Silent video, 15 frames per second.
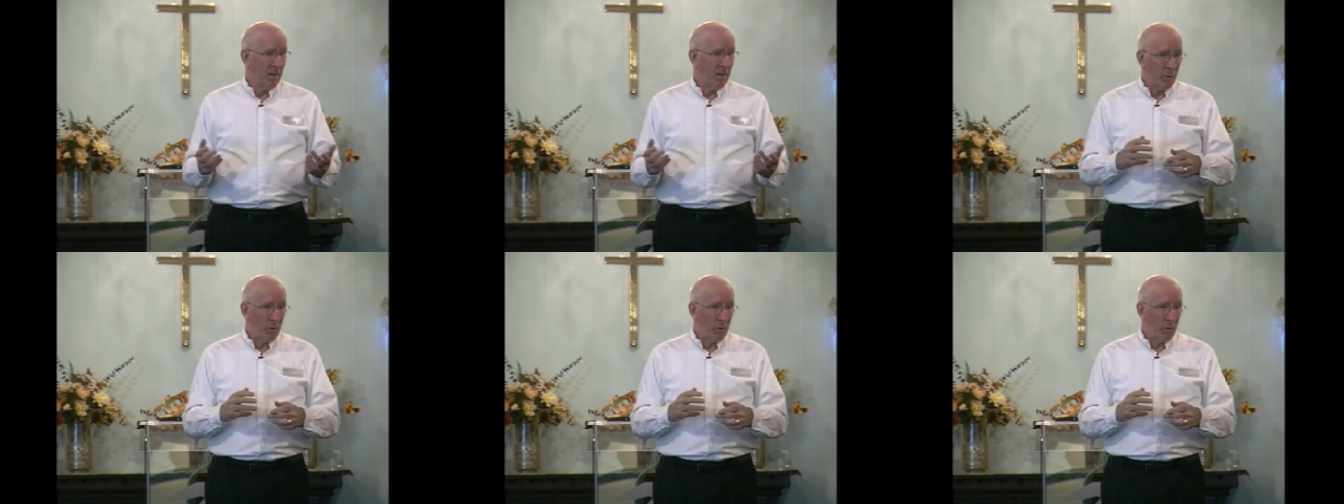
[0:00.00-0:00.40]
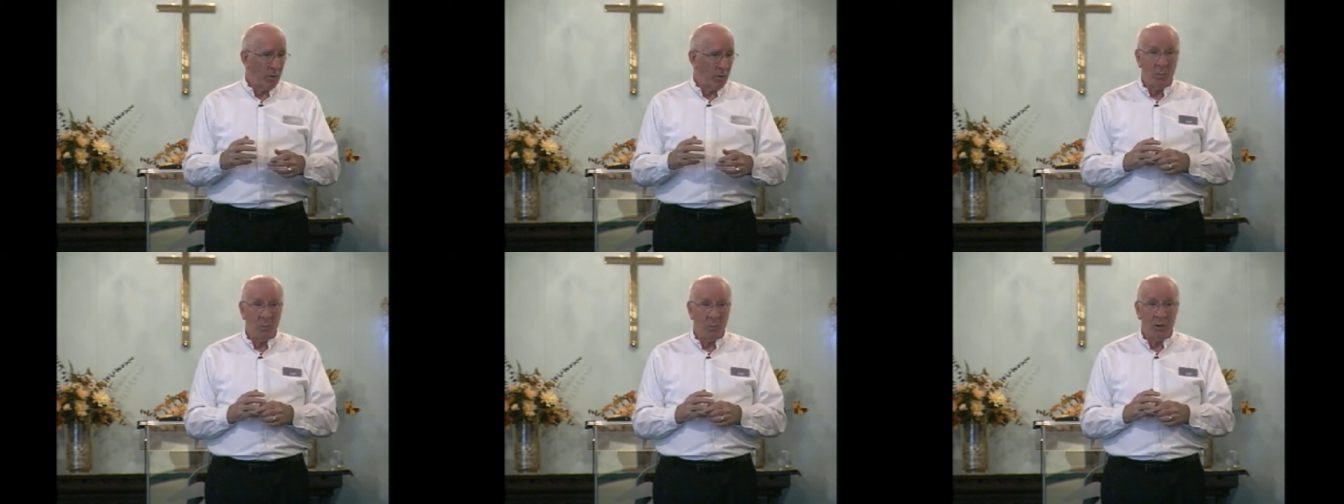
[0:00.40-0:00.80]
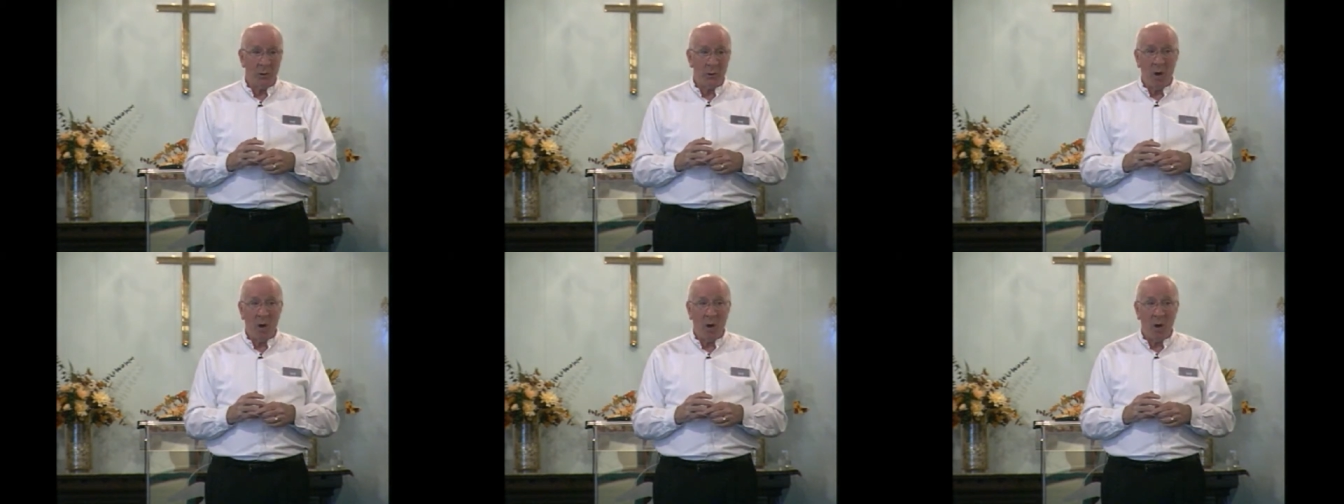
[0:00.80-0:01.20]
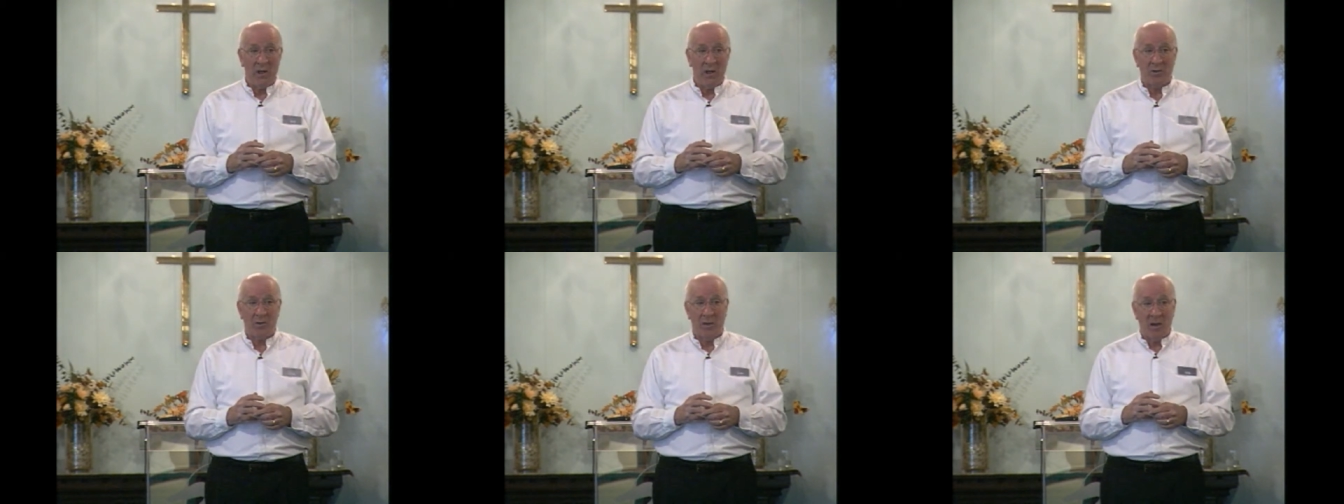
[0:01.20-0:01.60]
For lo, I am with you
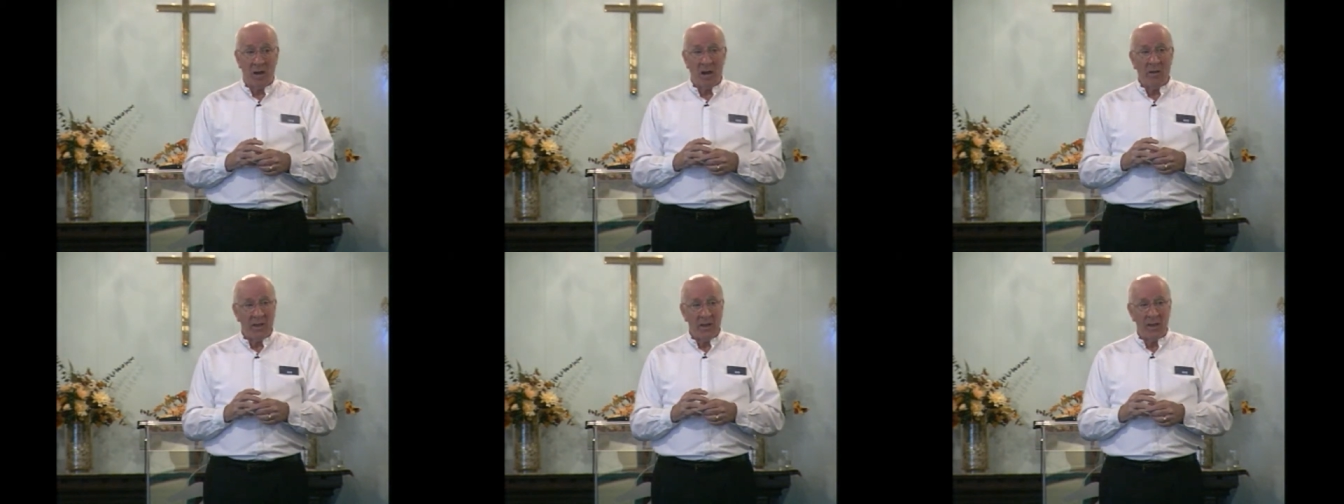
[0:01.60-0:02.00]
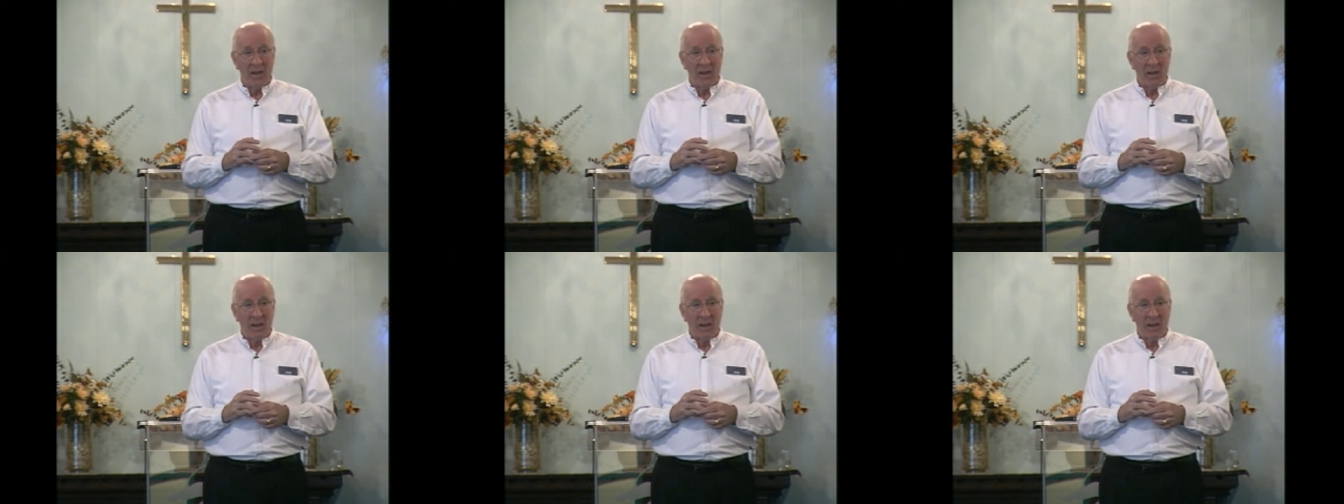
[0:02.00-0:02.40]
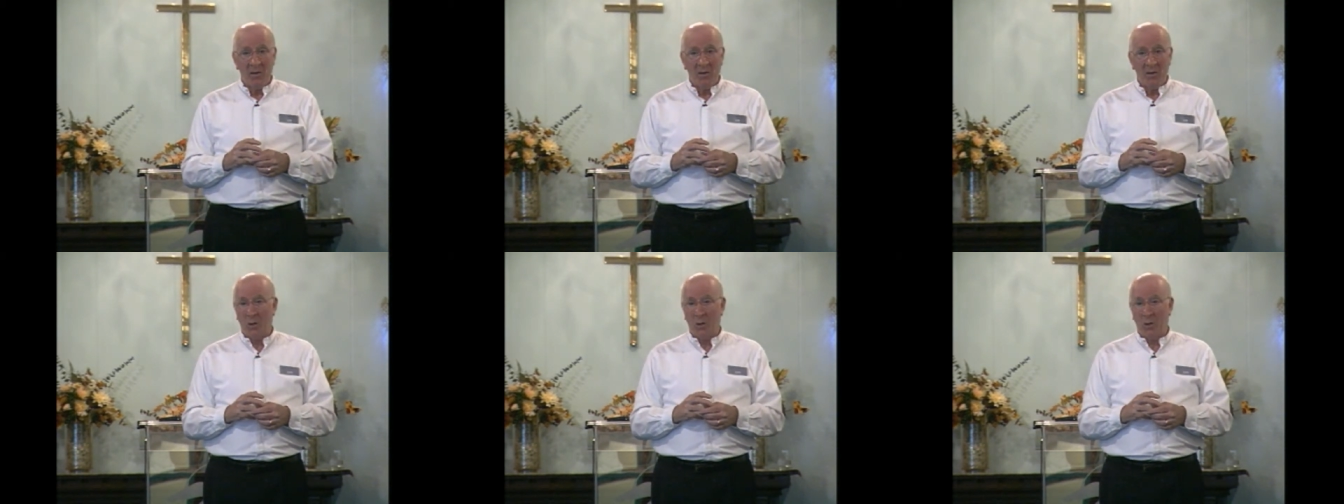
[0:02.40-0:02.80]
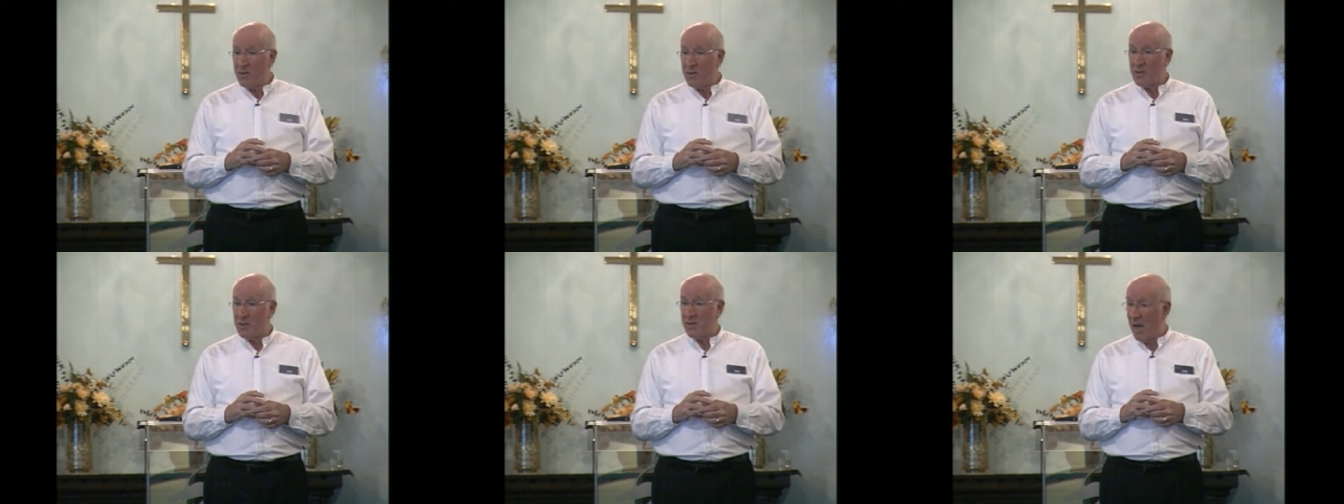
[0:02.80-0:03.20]
always. What a
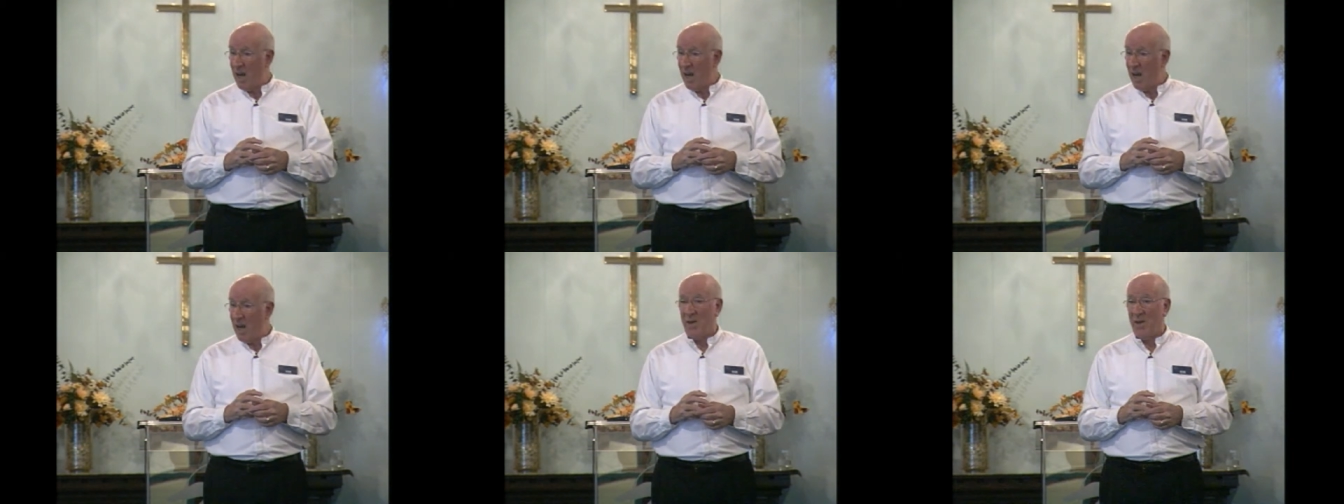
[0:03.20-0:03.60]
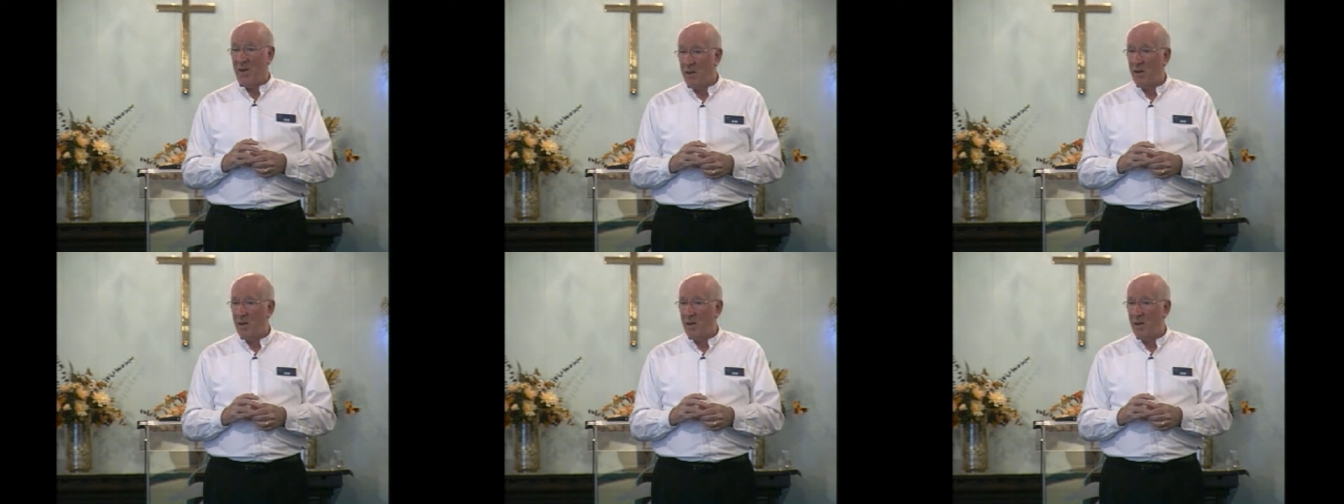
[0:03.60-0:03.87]
great statement.